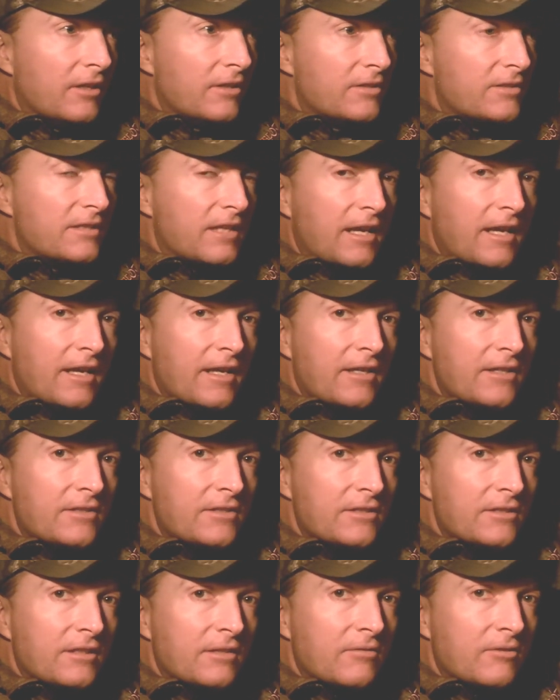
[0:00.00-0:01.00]
size
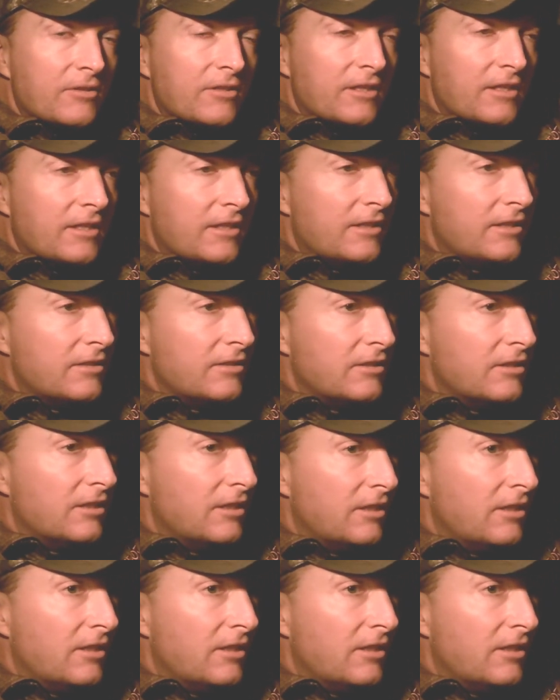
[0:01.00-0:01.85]
and everything, and